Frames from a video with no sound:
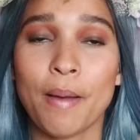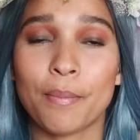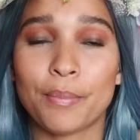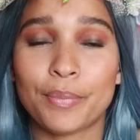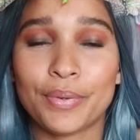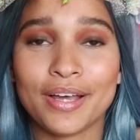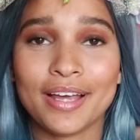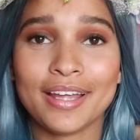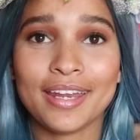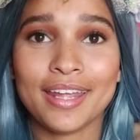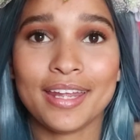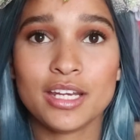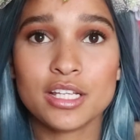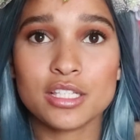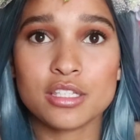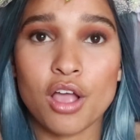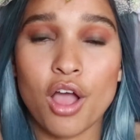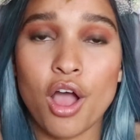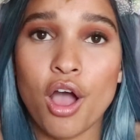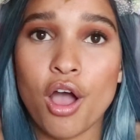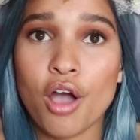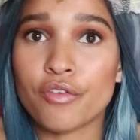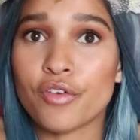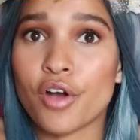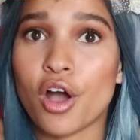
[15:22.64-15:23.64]
But it is
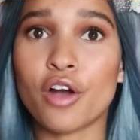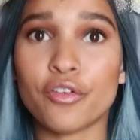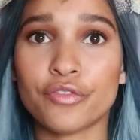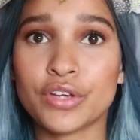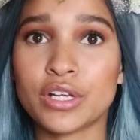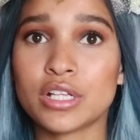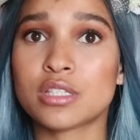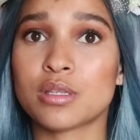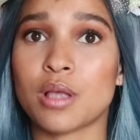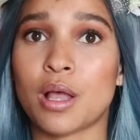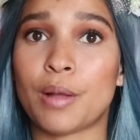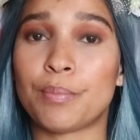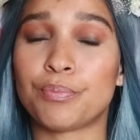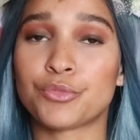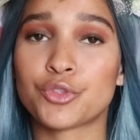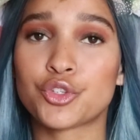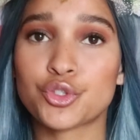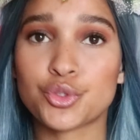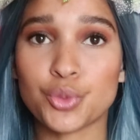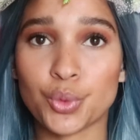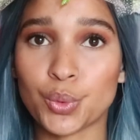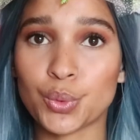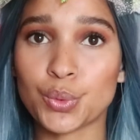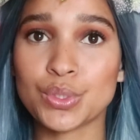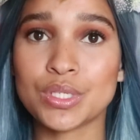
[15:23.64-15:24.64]
obvious
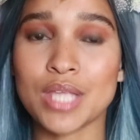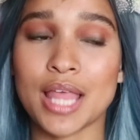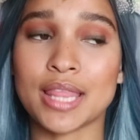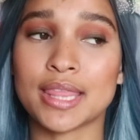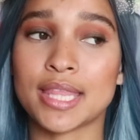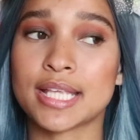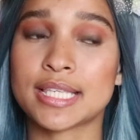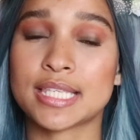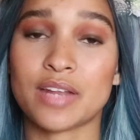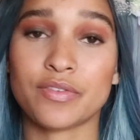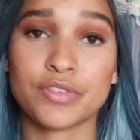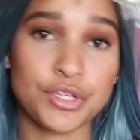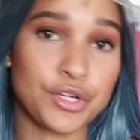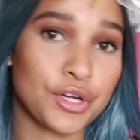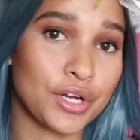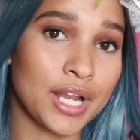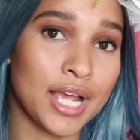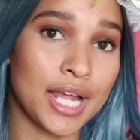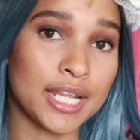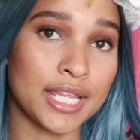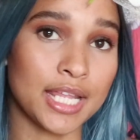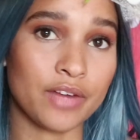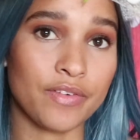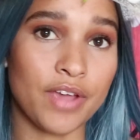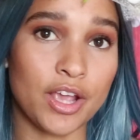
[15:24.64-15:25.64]
stores and things that I've seen
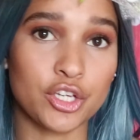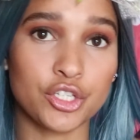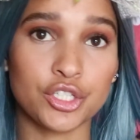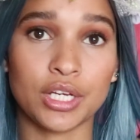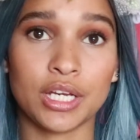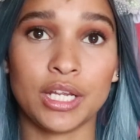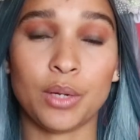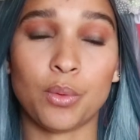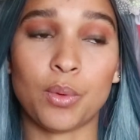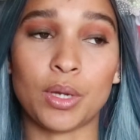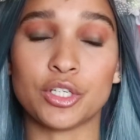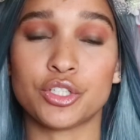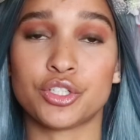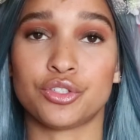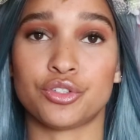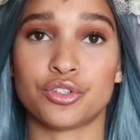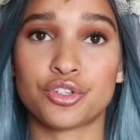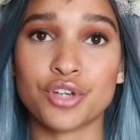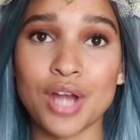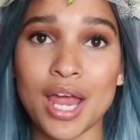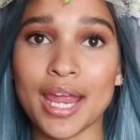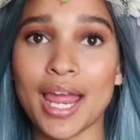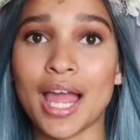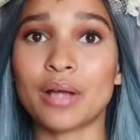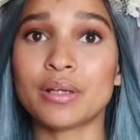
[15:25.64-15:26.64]
online that I've actually wanted to
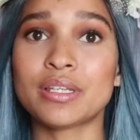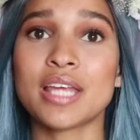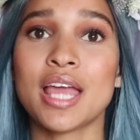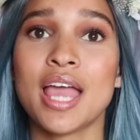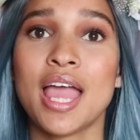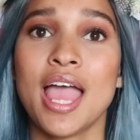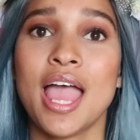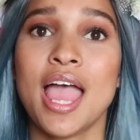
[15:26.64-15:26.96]
try out.